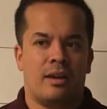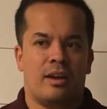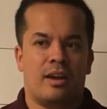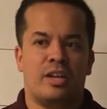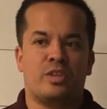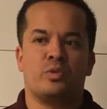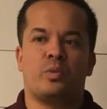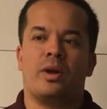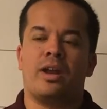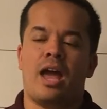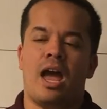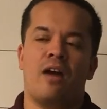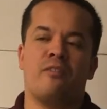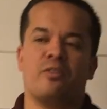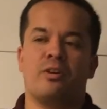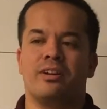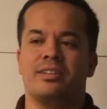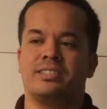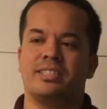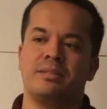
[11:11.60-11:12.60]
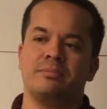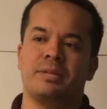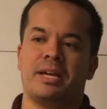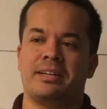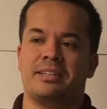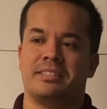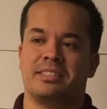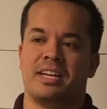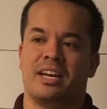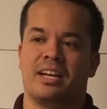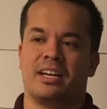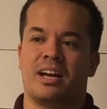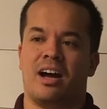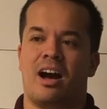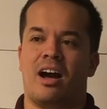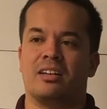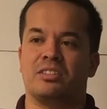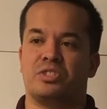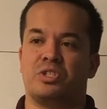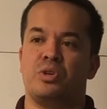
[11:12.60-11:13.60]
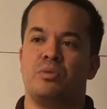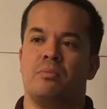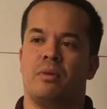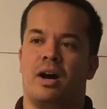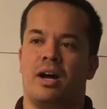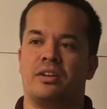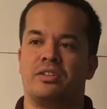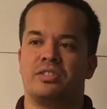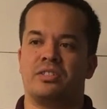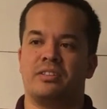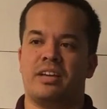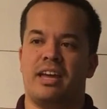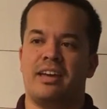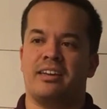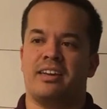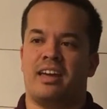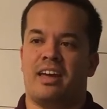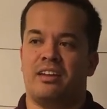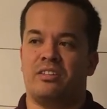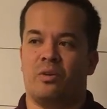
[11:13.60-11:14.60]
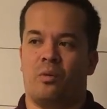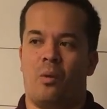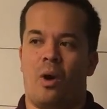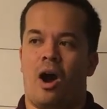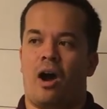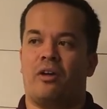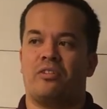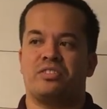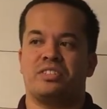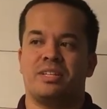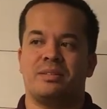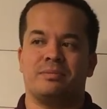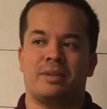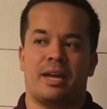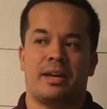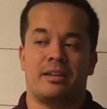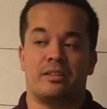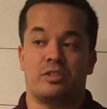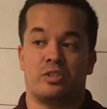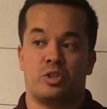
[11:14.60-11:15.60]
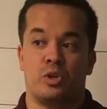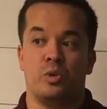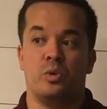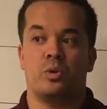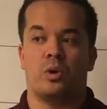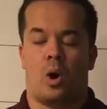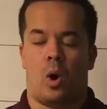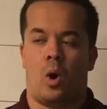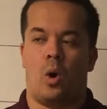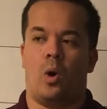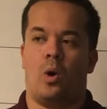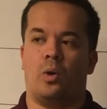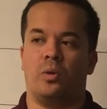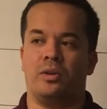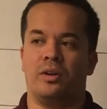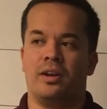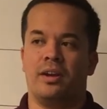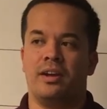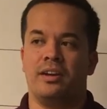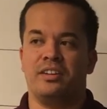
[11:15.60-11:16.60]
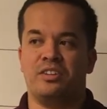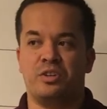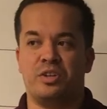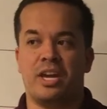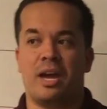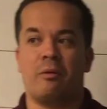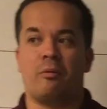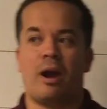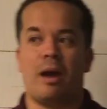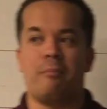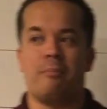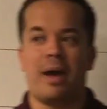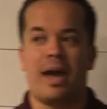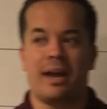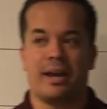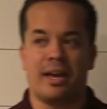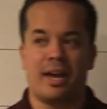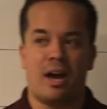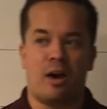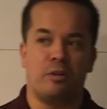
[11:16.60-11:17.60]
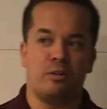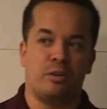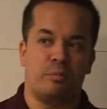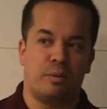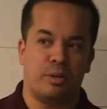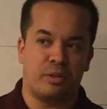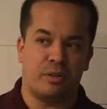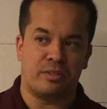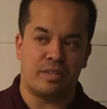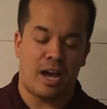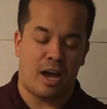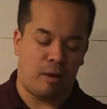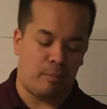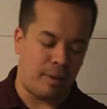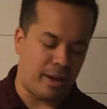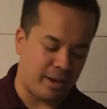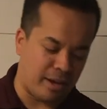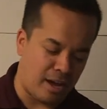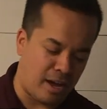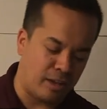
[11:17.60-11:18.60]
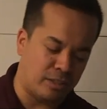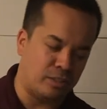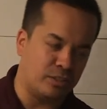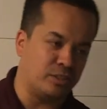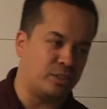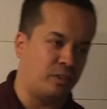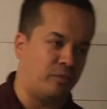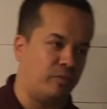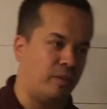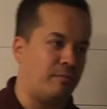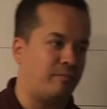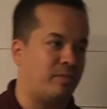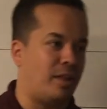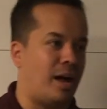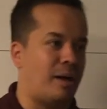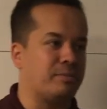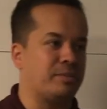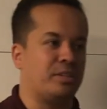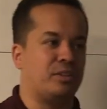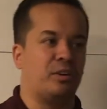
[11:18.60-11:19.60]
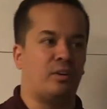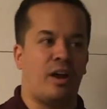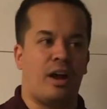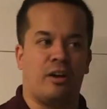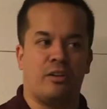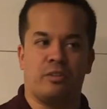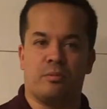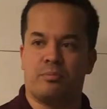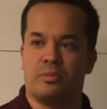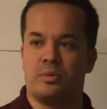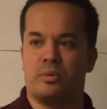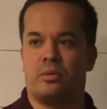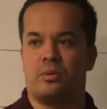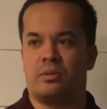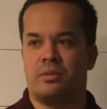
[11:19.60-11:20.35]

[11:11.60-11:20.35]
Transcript: It's whenever it seems like it's going to cost too much, aka the water seems like it's too cold, you get right back out, you put your towel back on, your, your flip flops, and you're out of the pool.